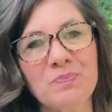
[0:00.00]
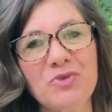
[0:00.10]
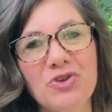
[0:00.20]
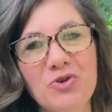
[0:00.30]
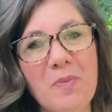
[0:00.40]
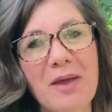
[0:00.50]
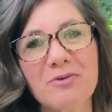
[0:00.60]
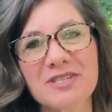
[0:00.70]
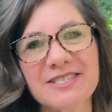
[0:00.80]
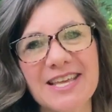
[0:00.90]
you may
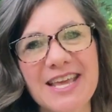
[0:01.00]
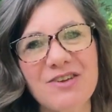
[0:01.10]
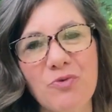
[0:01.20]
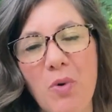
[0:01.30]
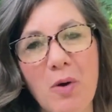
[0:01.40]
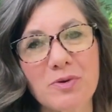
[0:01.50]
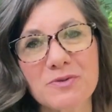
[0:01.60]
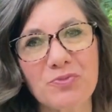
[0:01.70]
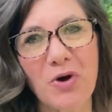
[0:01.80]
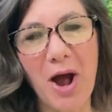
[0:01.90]
receive what was
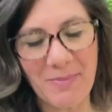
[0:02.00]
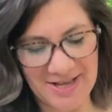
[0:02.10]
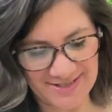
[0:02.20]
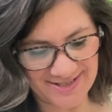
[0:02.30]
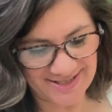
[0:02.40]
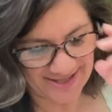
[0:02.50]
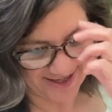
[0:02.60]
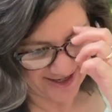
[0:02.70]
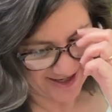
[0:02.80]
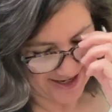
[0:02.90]
promised.
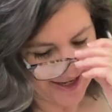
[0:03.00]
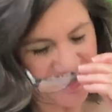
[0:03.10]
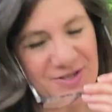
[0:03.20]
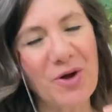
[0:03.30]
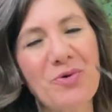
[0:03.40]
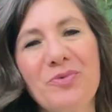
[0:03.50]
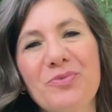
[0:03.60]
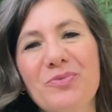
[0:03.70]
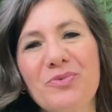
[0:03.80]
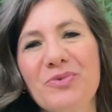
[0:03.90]
So,
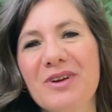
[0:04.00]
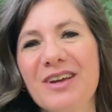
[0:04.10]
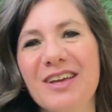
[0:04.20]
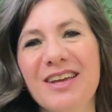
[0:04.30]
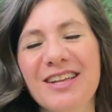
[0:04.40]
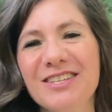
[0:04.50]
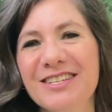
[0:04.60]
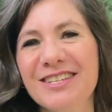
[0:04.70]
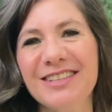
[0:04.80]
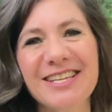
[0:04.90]

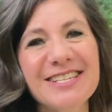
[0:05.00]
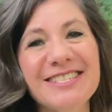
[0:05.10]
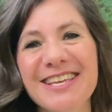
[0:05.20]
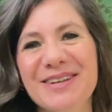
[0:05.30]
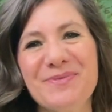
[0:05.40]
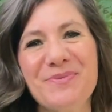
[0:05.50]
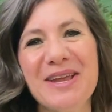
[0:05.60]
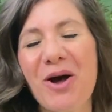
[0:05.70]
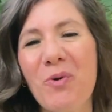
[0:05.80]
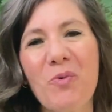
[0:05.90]
listen, we
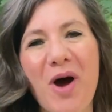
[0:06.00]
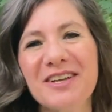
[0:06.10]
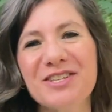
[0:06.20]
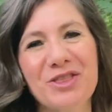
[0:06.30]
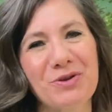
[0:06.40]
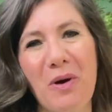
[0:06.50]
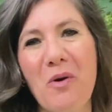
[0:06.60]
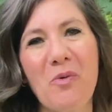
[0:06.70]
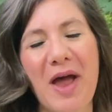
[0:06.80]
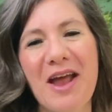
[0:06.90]
don't want to throw
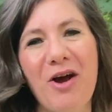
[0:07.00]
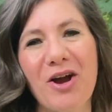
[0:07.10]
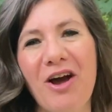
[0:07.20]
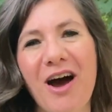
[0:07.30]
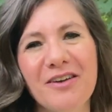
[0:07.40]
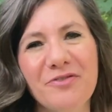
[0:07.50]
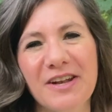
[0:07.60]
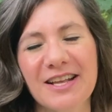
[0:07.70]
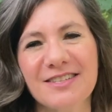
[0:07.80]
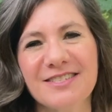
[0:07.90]
away our
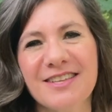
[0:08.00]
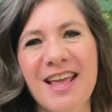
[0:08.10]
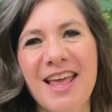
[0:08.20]
confidence